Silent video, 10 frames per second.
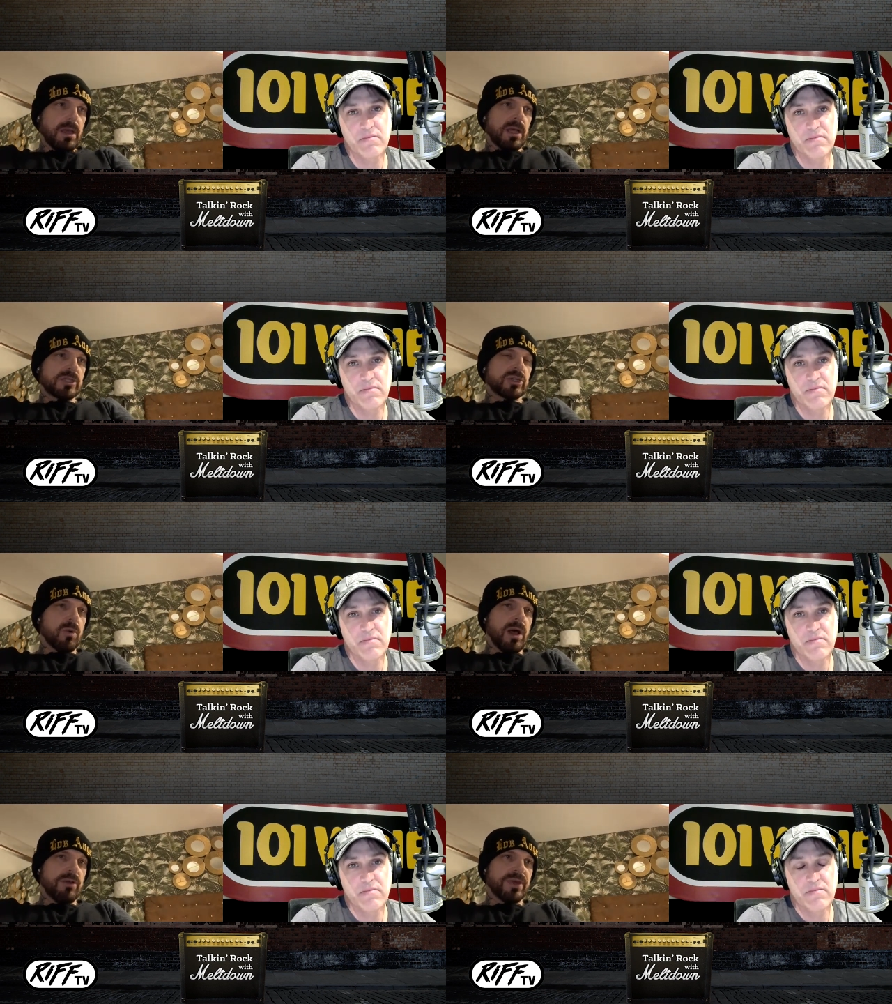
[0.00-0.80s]
Speaker 1: and so
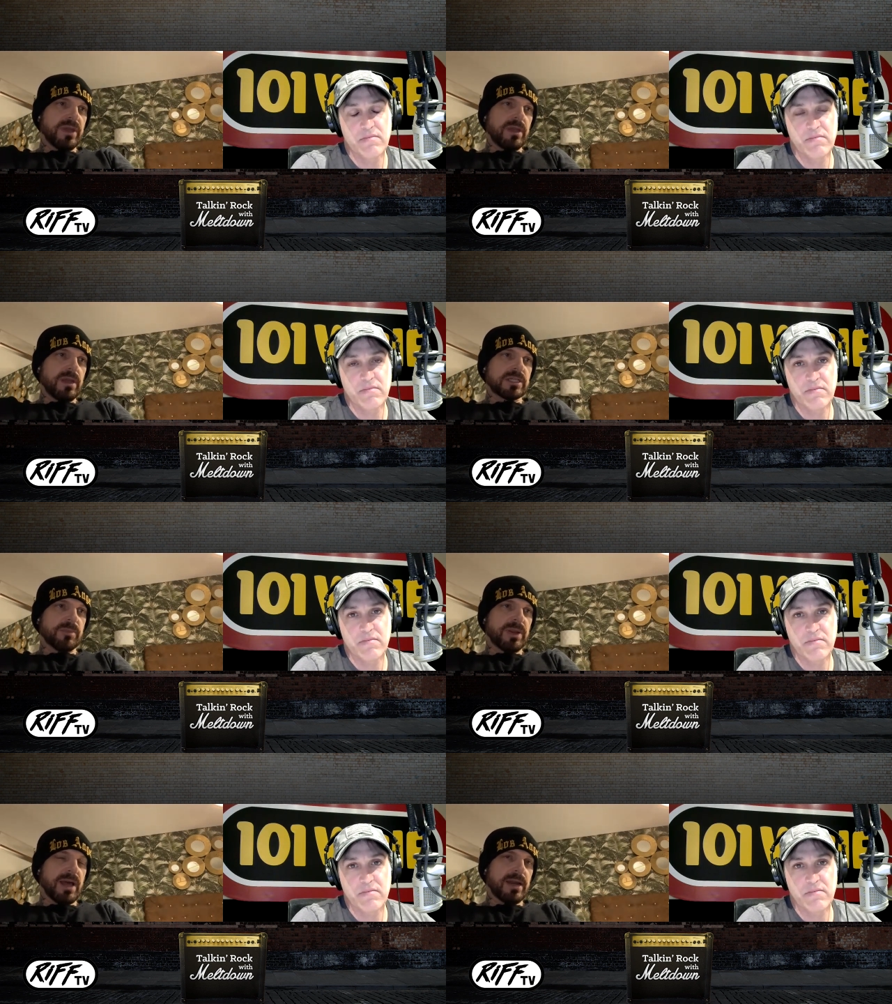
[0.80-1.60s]
wealthy as a
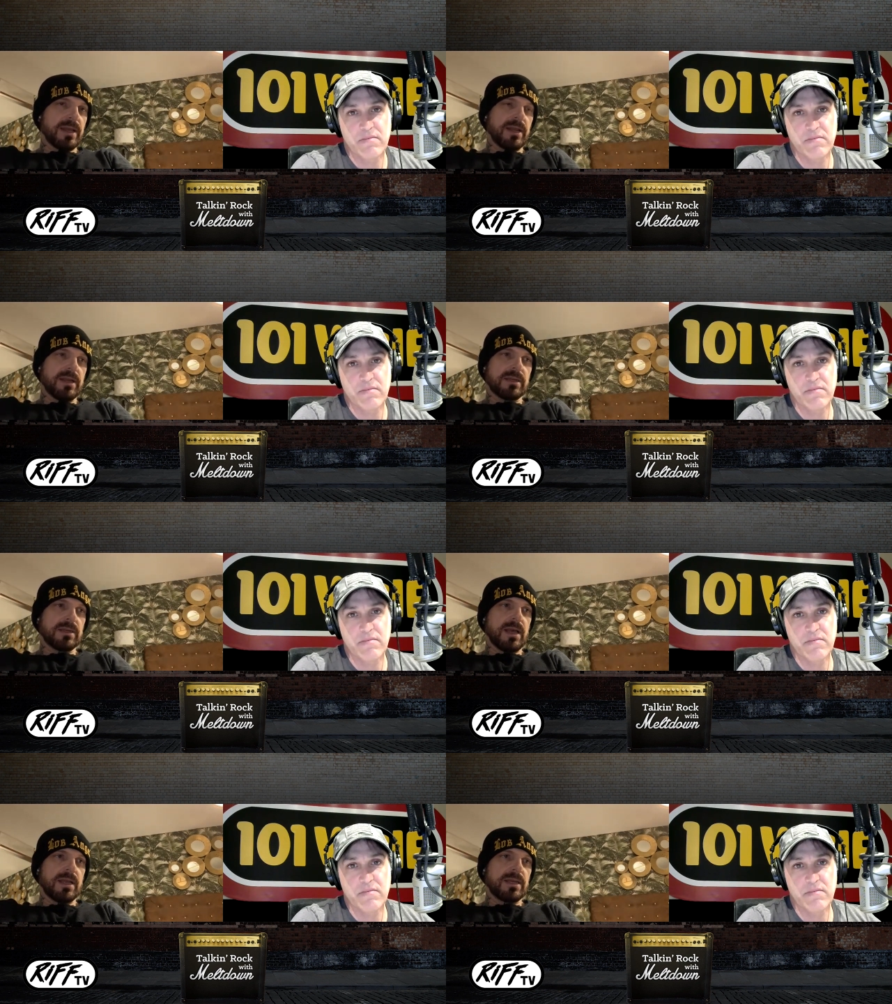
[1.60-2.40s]
planet,
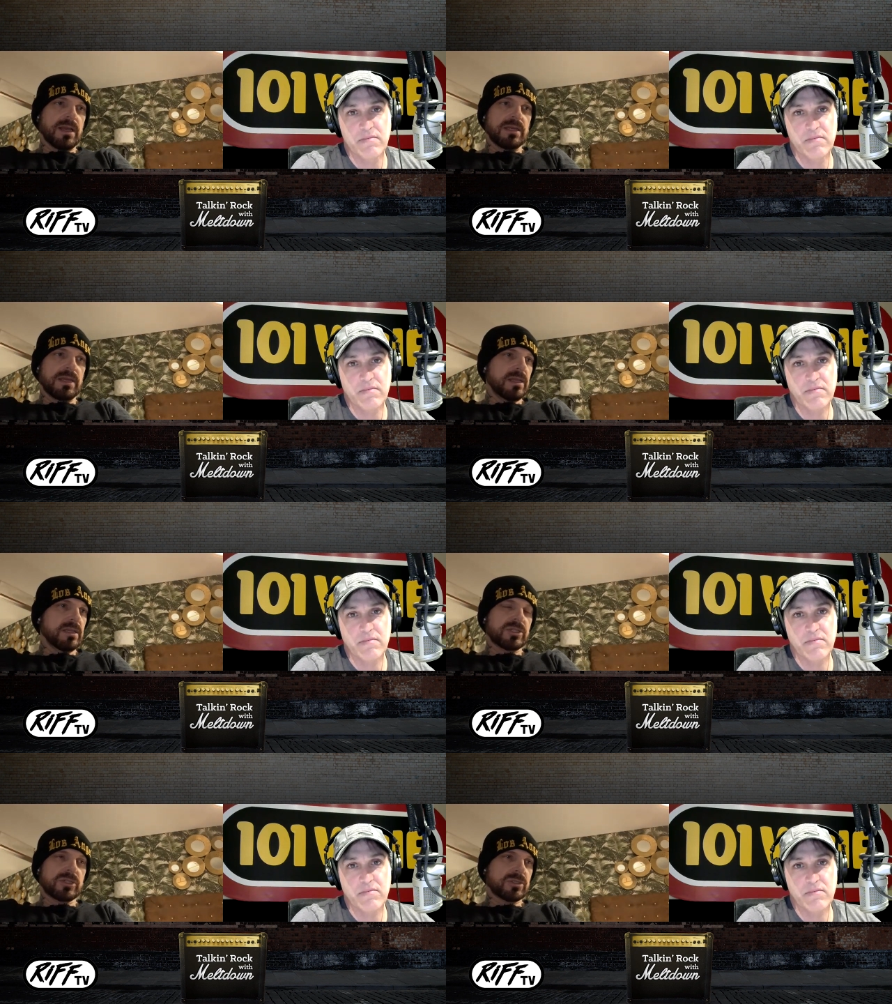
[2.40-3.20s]
and and and yet
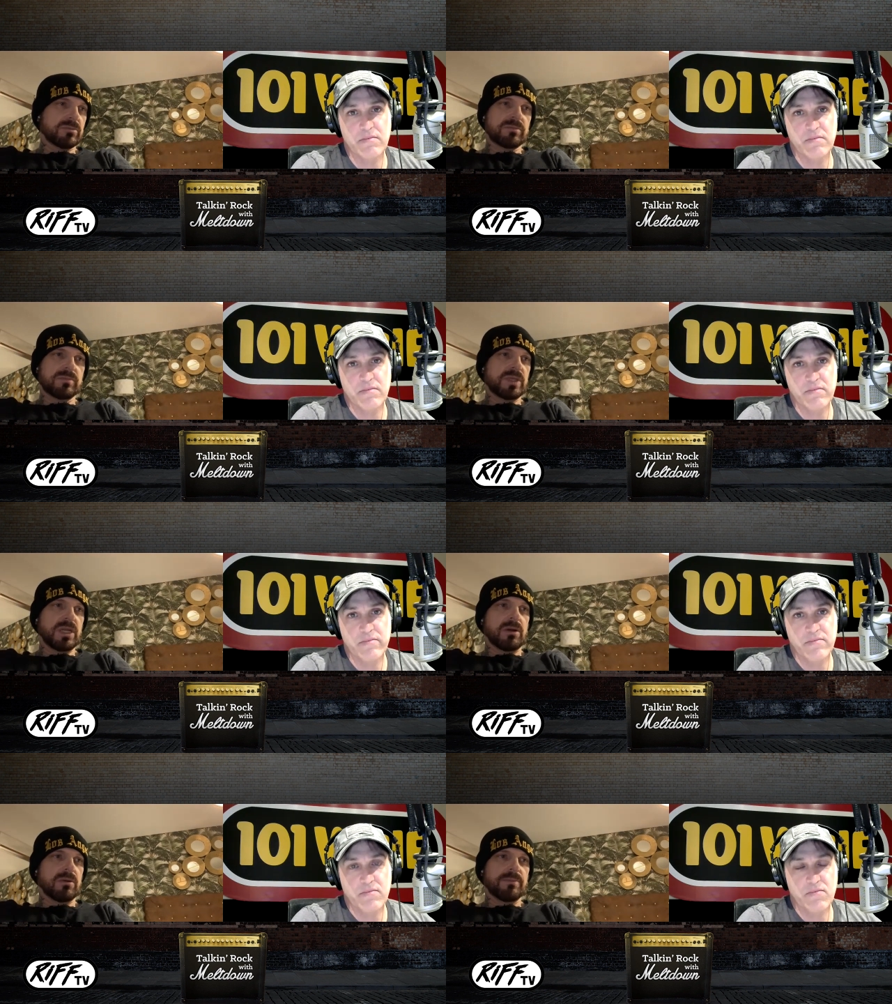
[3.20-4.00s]
this
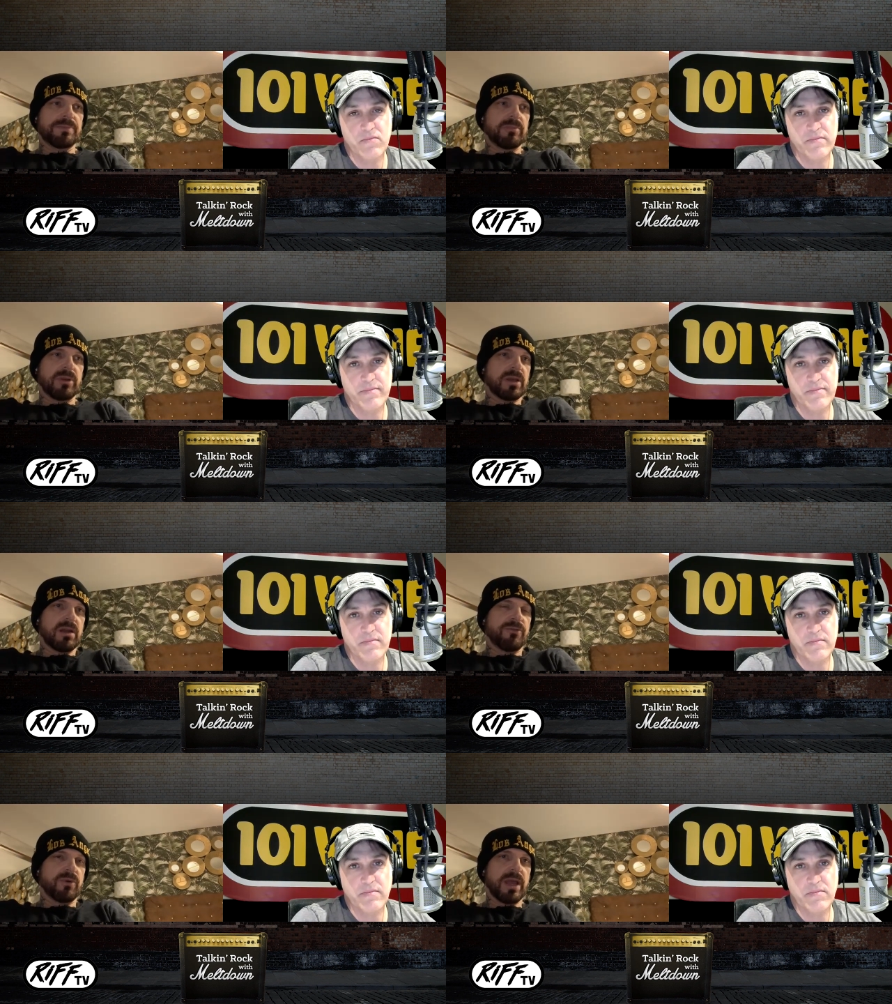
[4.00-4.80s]
you know people
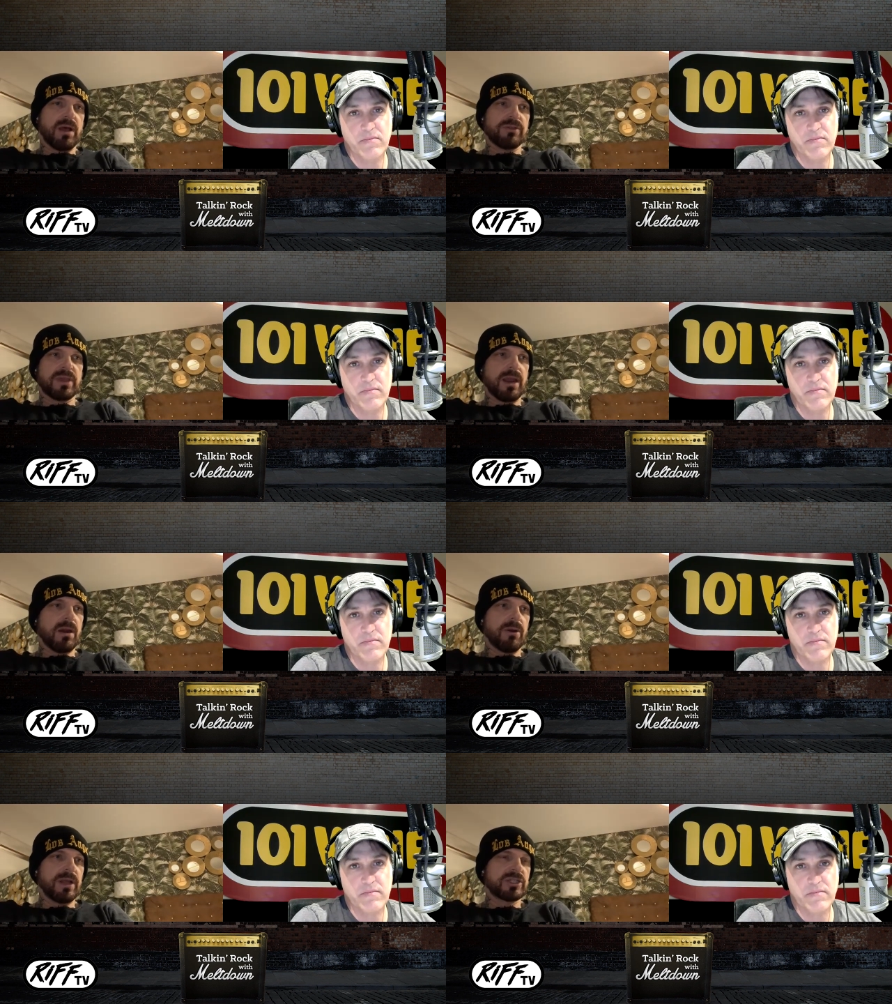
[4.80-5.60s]
can't afford
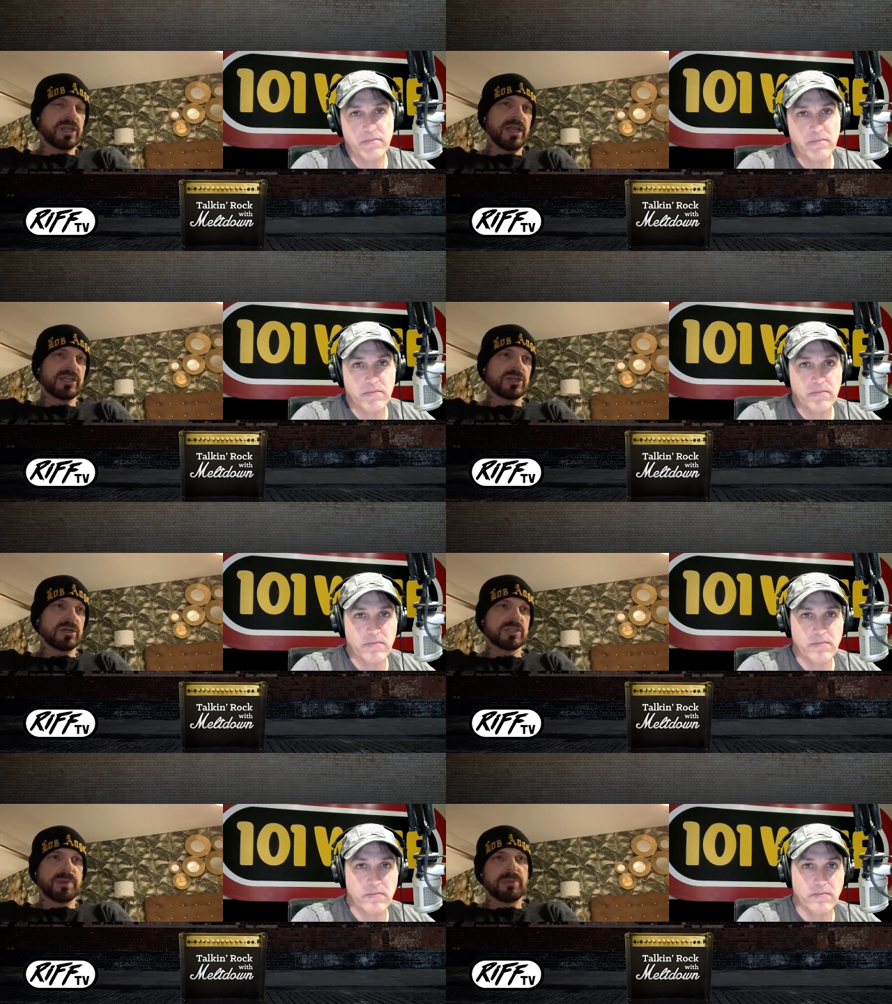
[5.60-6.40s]
healthcare or
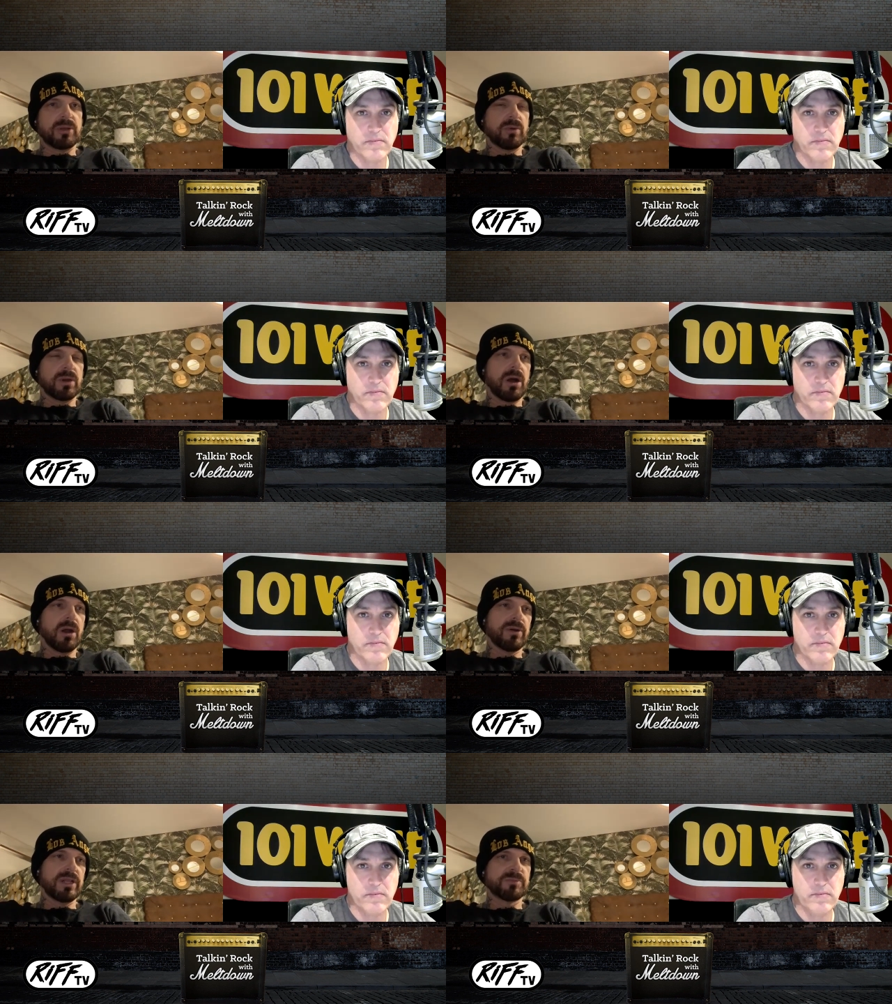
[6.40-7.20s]
education. As people going hungry,